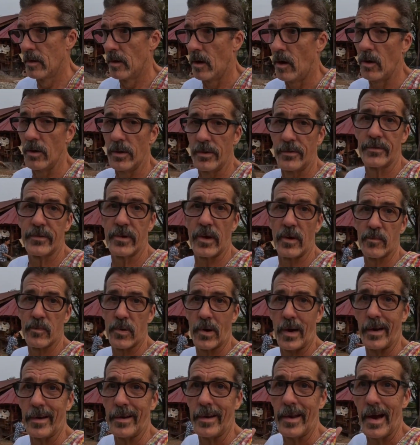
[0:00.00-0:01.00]
all this stuff
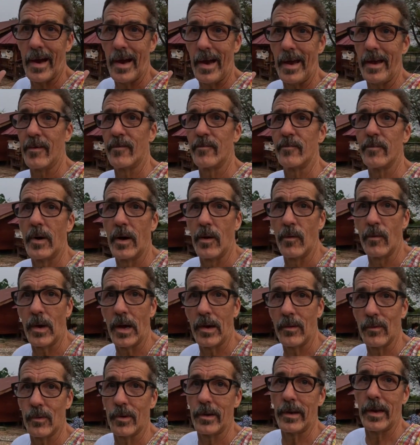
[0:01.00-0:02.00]
probably die if my
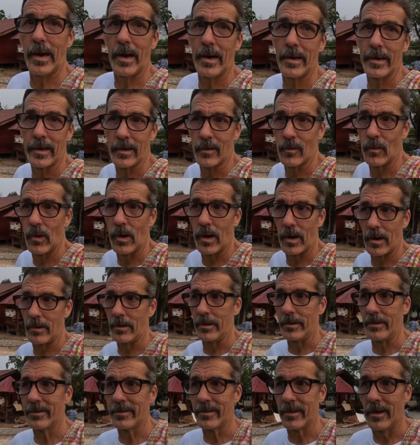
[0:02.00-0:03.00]
wife wasn't out here
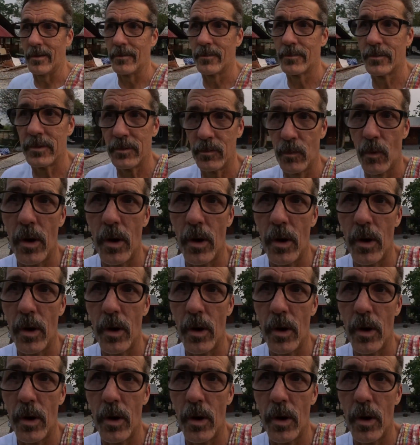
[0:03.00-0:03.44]
watering this stuff. She